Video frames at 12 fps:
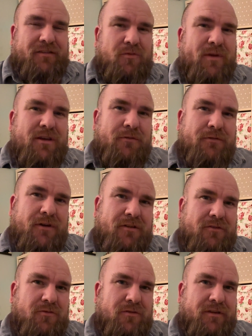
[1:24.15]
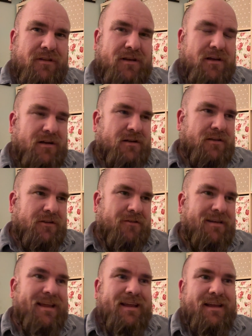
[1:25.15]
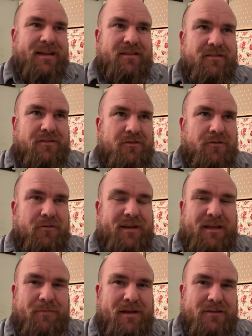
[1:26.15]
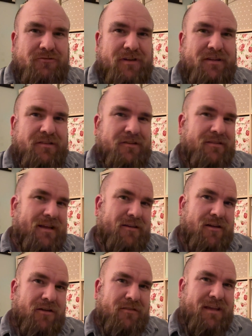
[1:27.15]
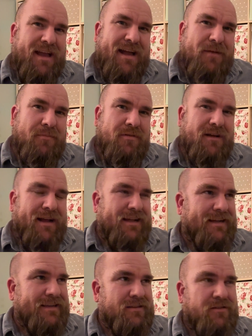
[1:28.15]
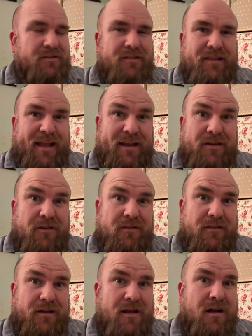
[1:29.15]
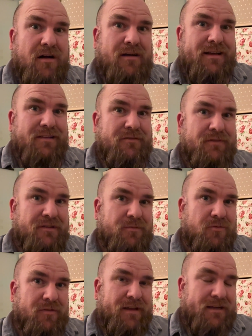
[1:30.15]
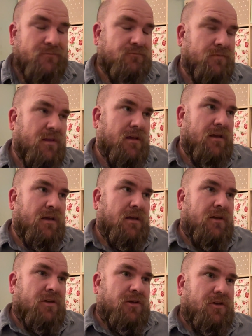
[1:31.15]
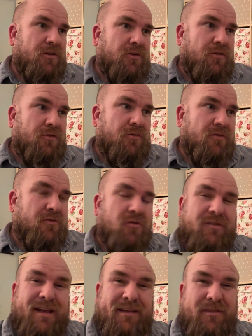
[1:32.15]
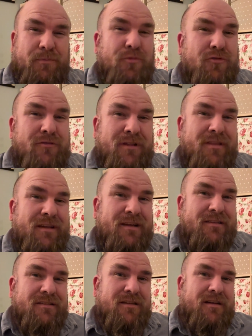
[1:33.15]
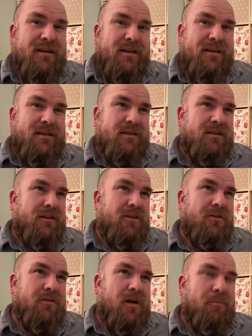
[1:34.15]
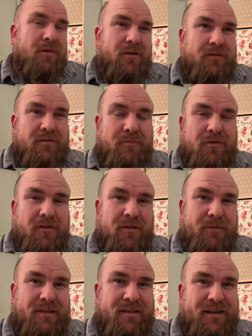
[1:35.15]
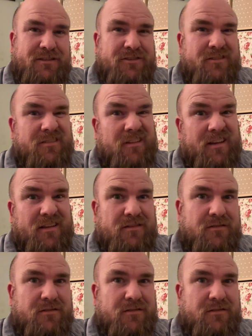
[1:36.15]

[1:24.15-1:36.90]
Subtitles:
So when you first order the car, you link it to an email address, you download the app, and then the car is visible there. You sort out the boring things like, upload some documentation like